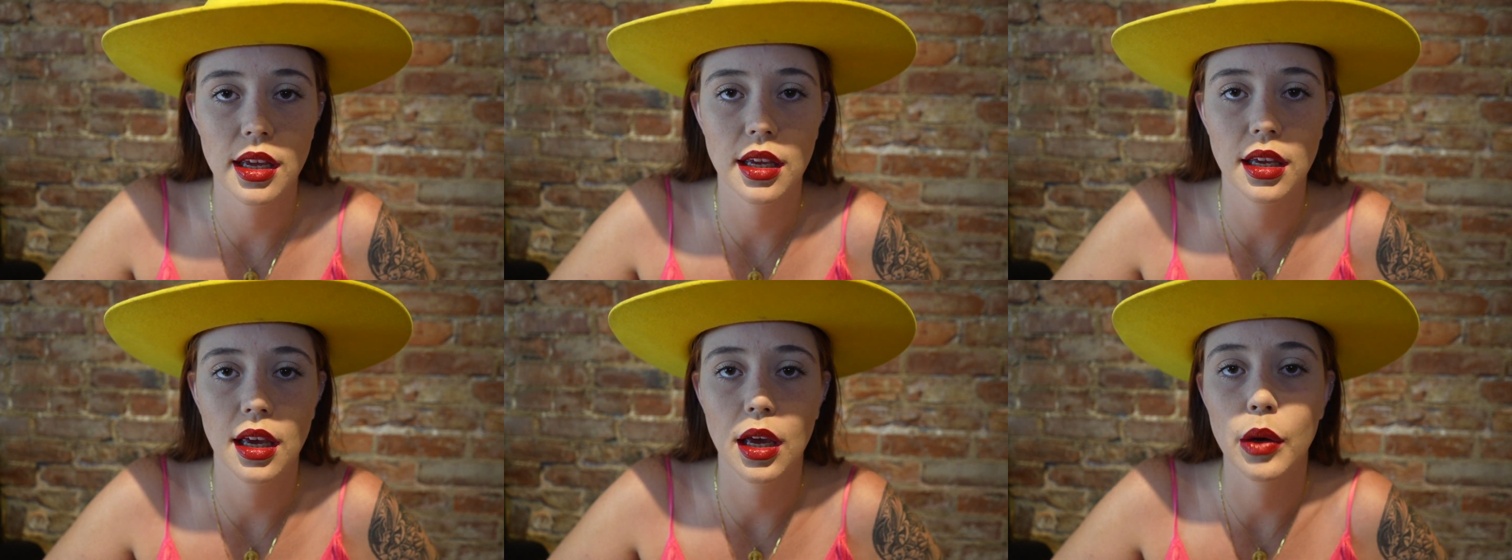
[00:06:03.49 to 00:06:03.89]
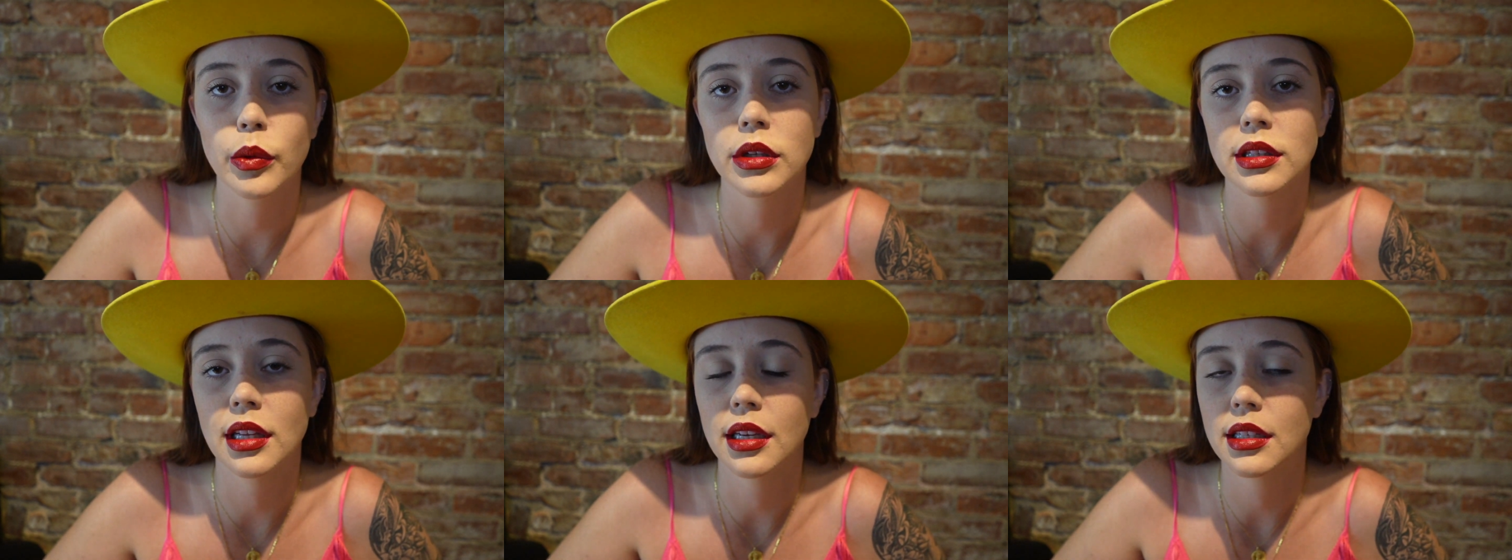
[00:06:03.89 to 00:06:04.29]
I
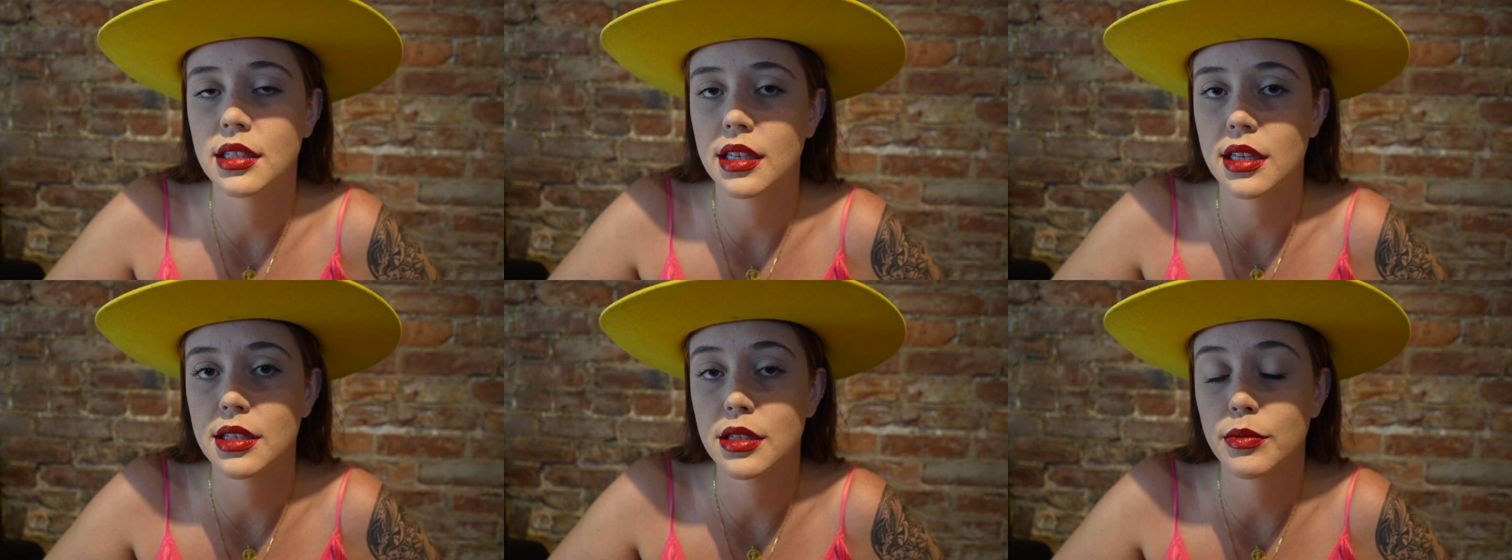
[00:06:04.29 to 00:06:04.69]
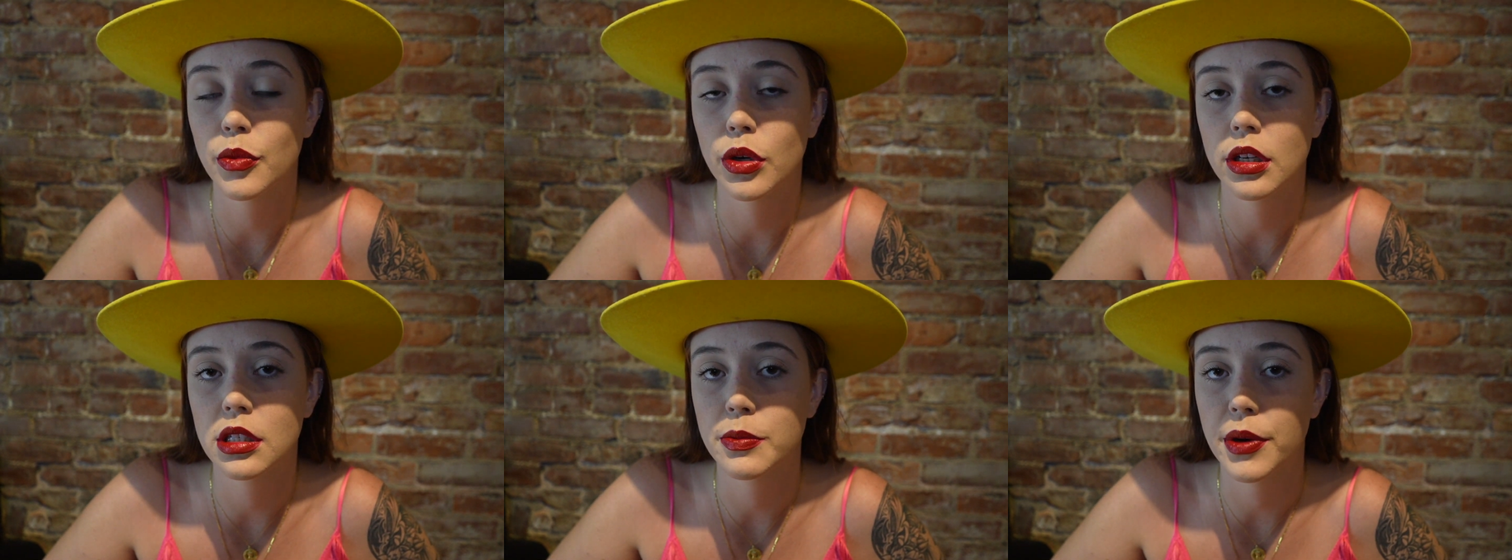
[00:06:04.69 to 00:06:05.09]
would like to get some
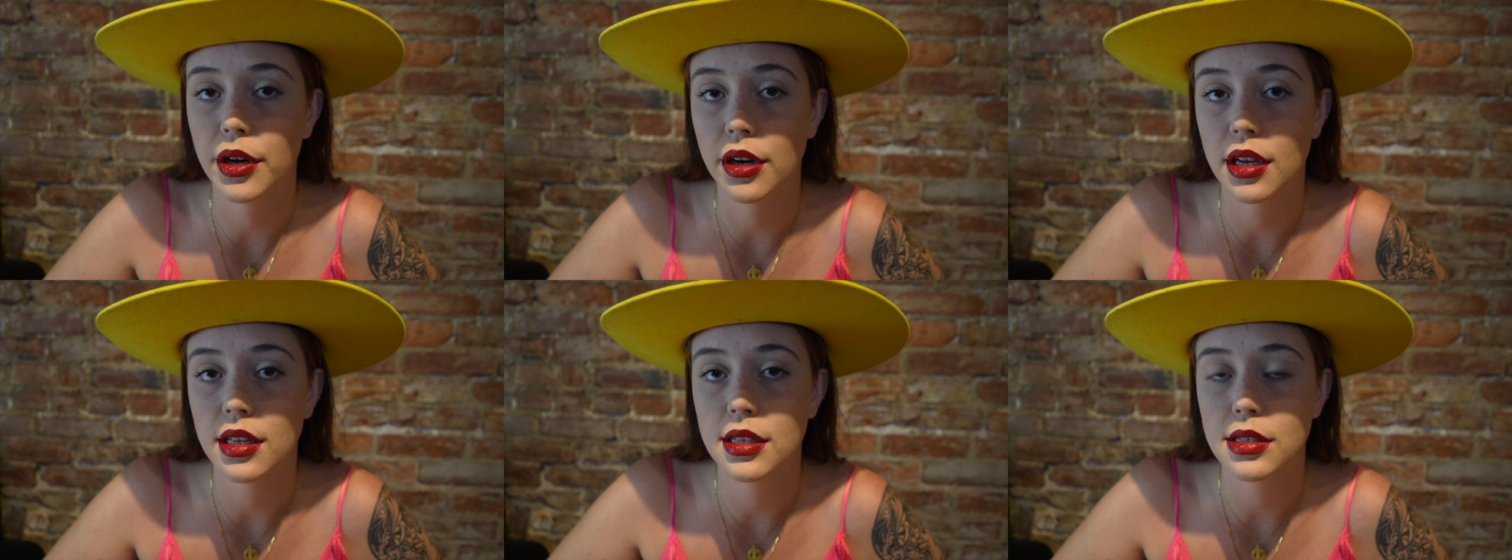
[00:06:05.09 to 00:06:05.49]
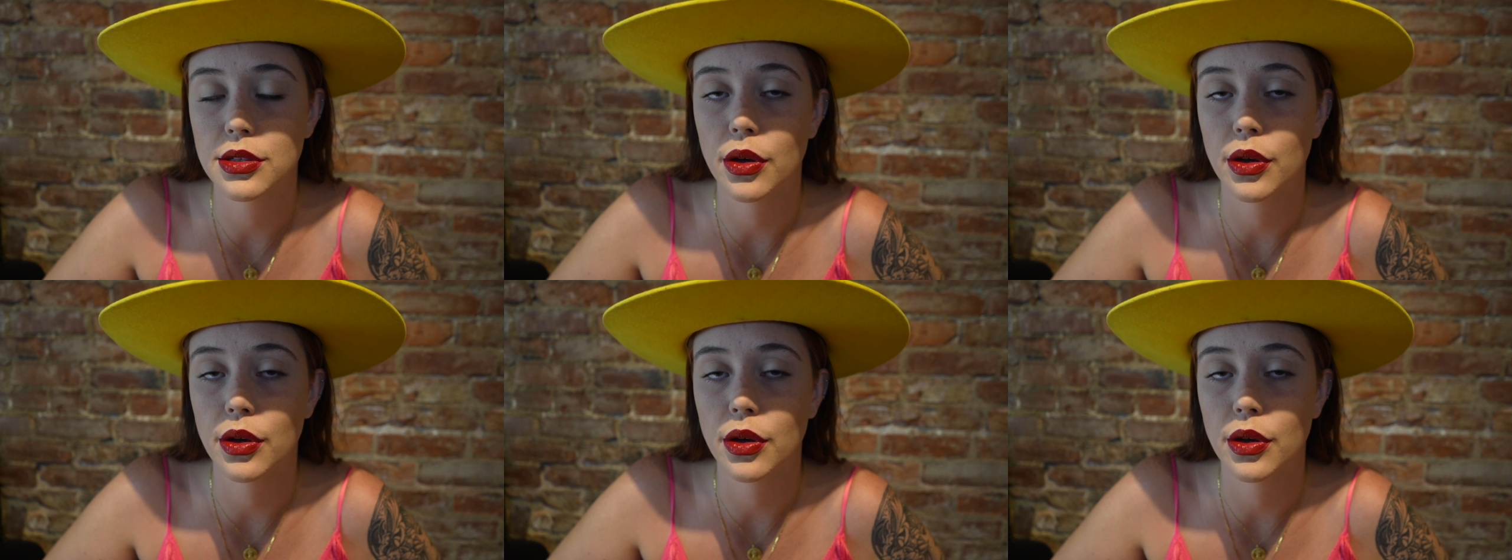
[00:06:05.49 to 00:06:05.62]
more experience.